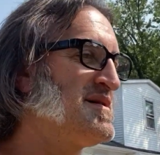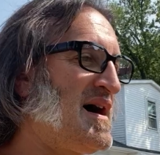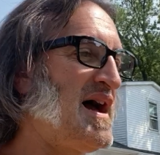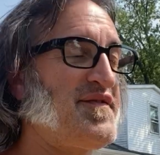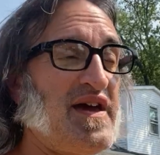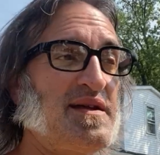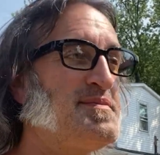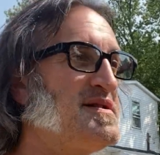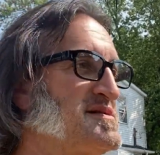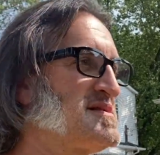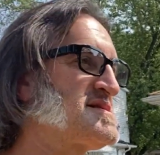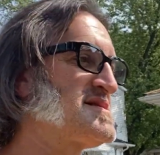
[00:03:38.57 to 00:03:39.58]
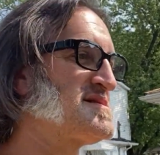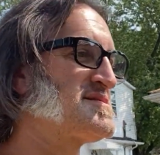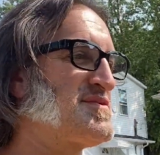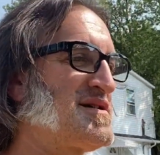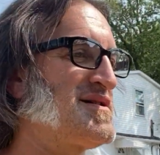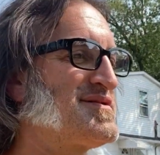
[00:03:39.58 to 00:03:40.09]
I've had businesses
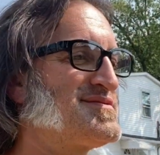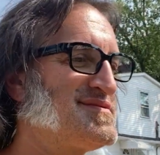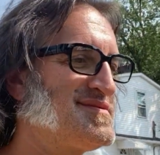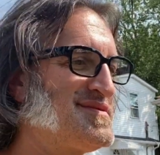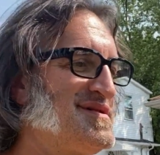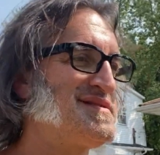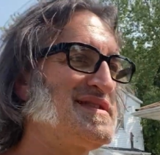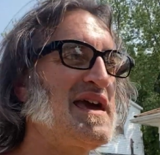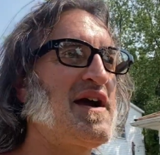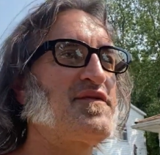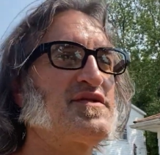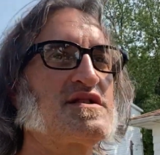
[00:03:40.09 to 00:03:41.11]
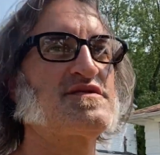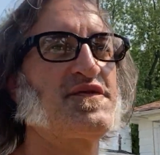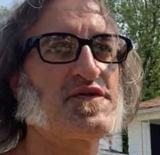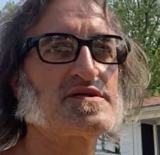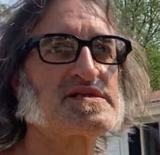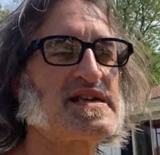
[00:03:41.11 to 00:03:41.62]
where the average
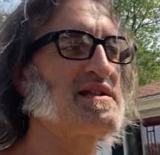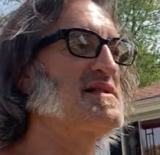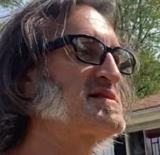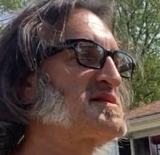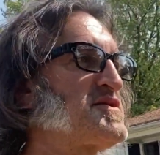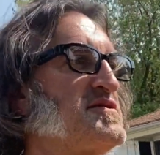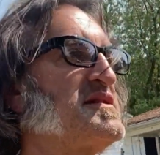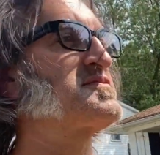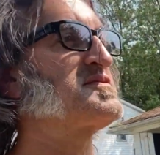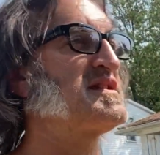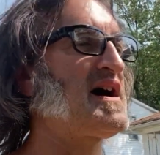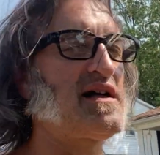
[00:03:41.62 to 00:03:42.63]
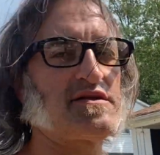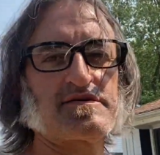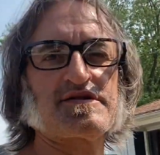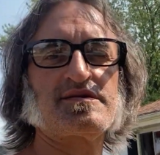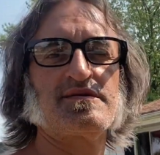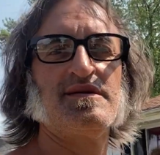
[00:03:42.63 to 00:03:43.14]
first sale is $33,
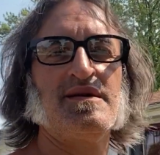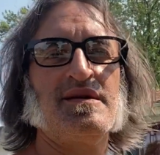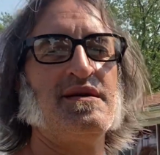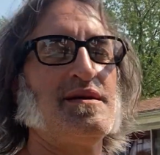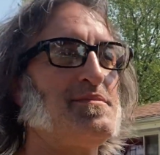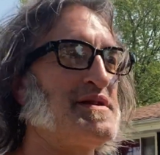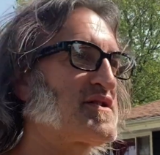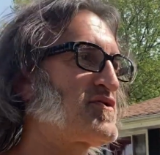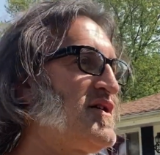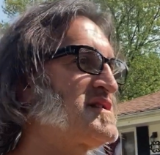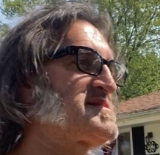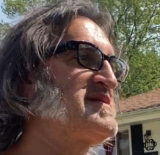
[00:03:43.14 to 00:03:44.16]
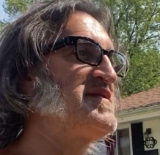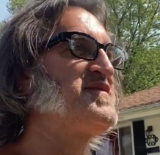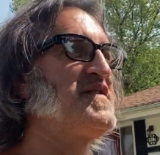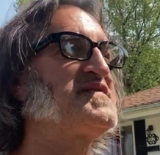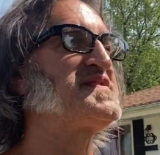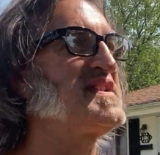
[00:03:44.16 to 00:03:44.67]
but it cost me
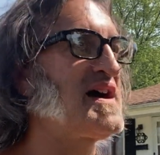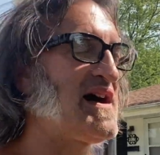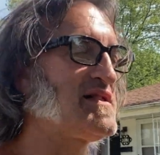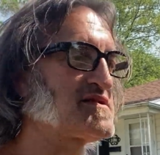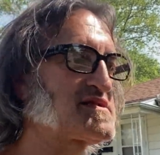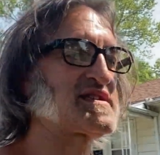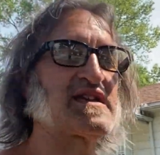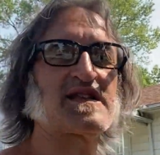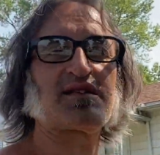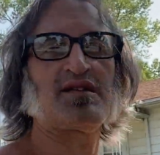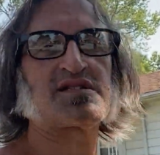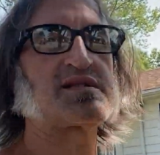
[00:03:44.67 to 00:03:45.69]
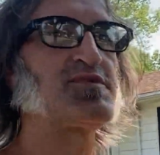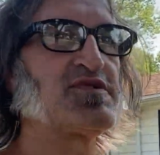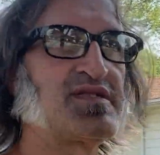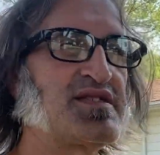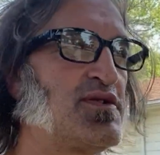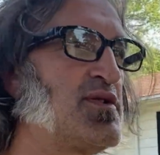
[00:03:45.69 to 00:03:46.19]
$50 to get a customer
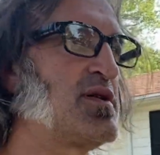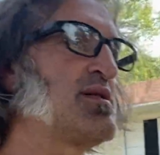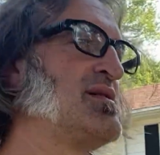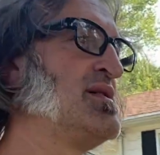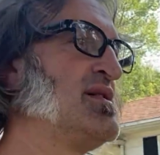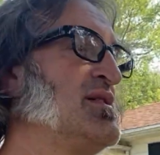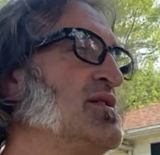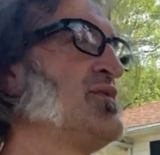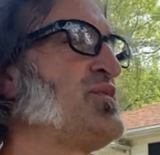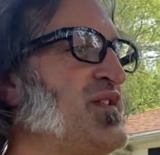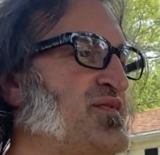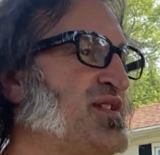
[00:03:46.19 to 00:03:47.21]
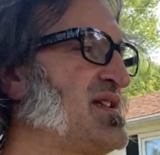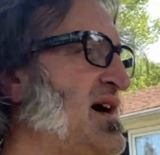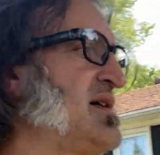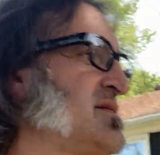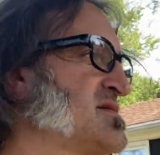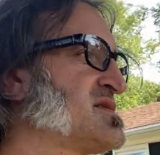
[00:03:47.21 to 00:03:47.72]
in the door.
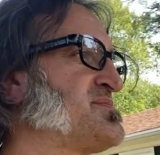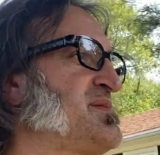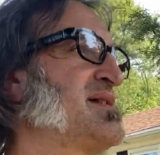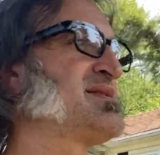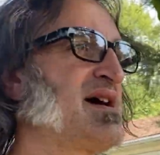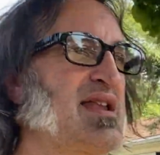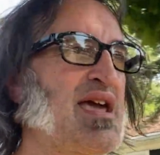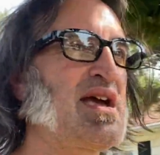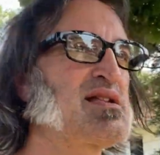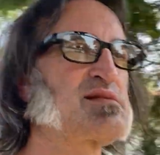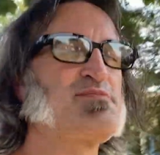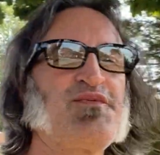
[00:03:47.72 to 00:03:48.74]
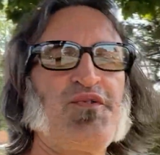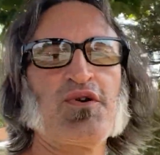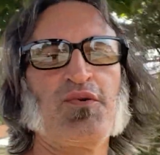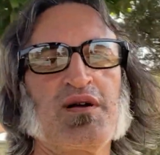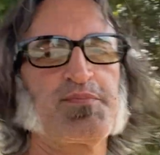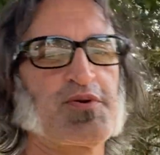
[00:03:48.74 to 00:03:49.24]
$50 spent on ads before
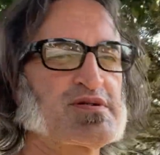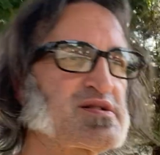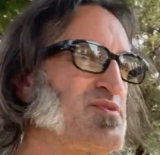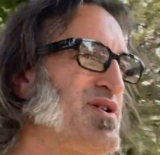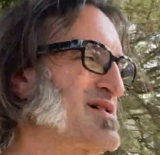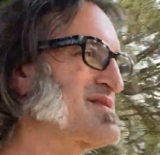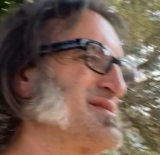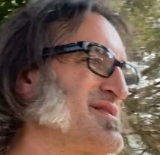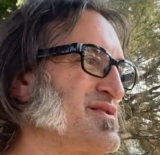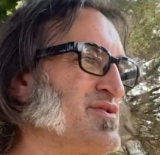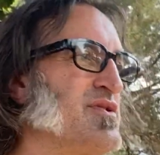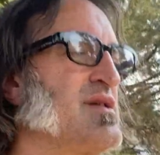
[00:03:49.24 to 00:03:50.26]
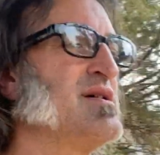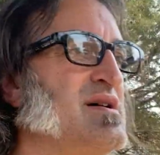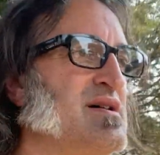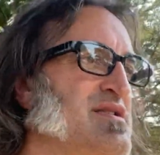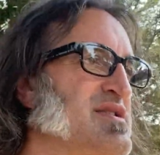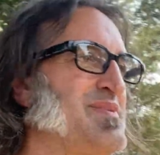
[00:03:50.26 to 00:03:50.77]
one person walks in the door
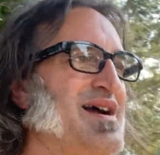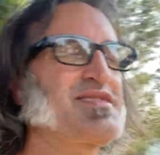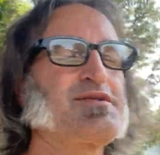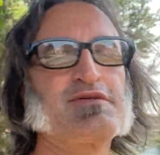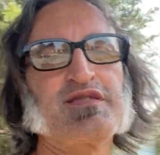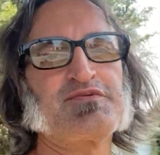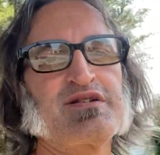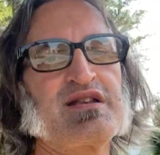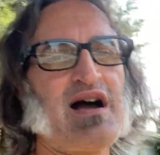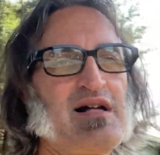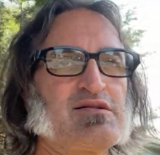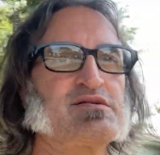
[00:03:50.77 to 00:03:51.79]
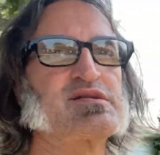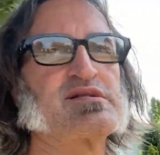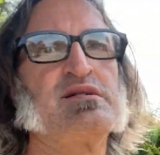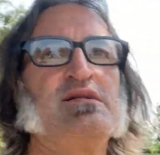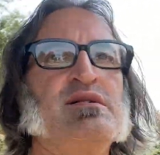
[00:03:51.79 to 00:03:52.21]
to buy $33